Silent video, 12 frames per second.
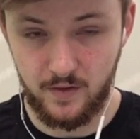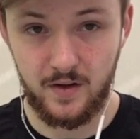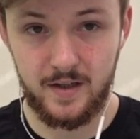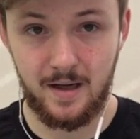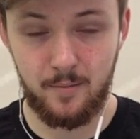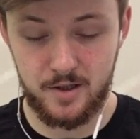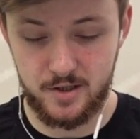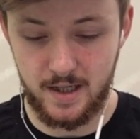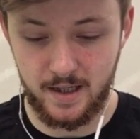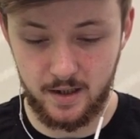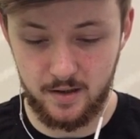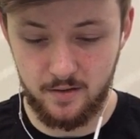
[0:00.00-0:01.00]
the damage
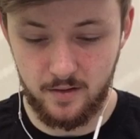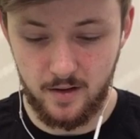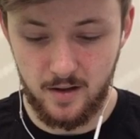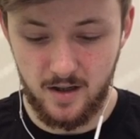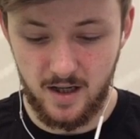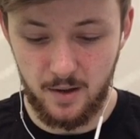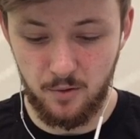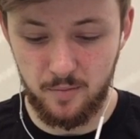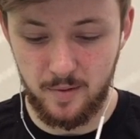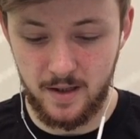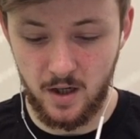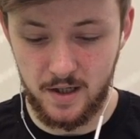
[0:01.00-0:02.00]
taken. It would
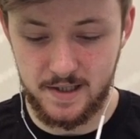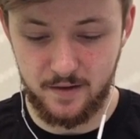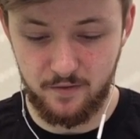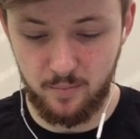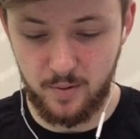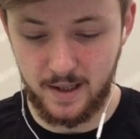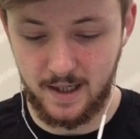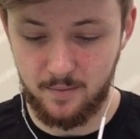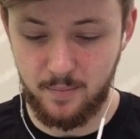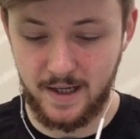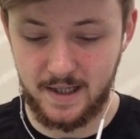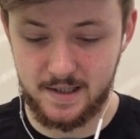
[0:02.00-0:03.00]
have been nice if the
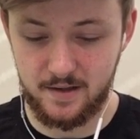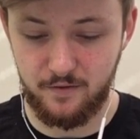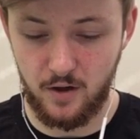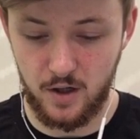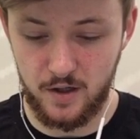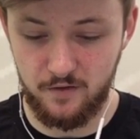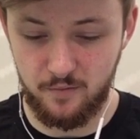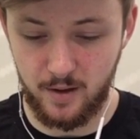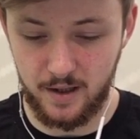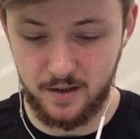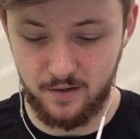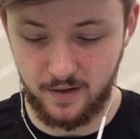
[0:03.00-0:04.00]
Pekka survived, but
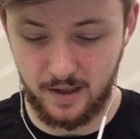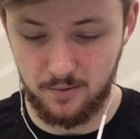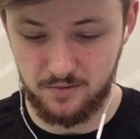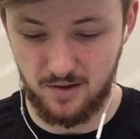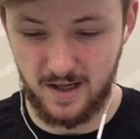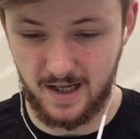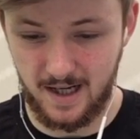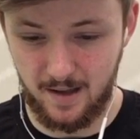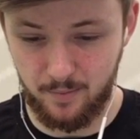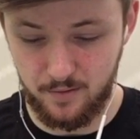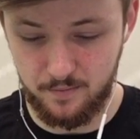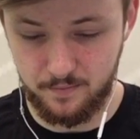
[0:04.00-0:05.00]
I didn't think that was really going to
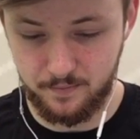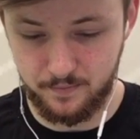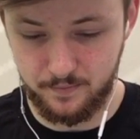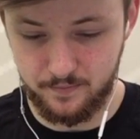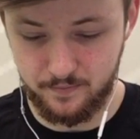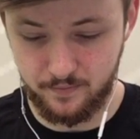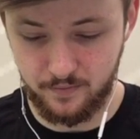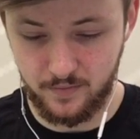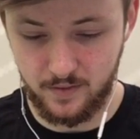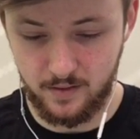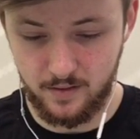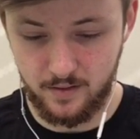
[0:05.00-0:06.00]
happen.
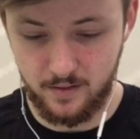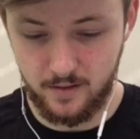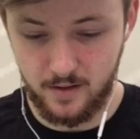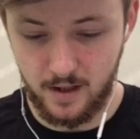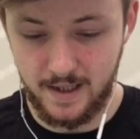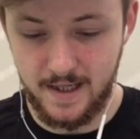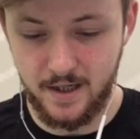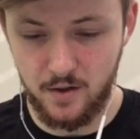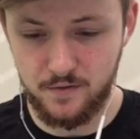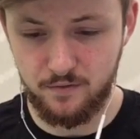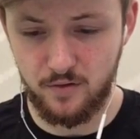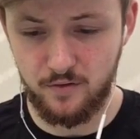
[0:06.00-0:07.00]
And he
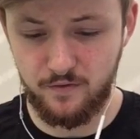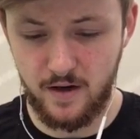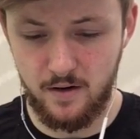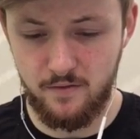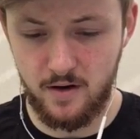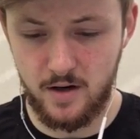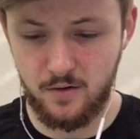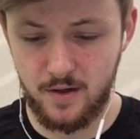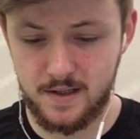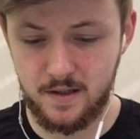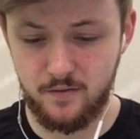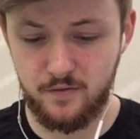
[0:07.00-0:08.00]
goes for a very, very
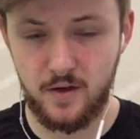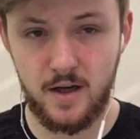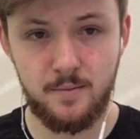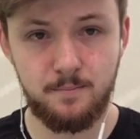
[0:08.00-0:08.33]
aggressive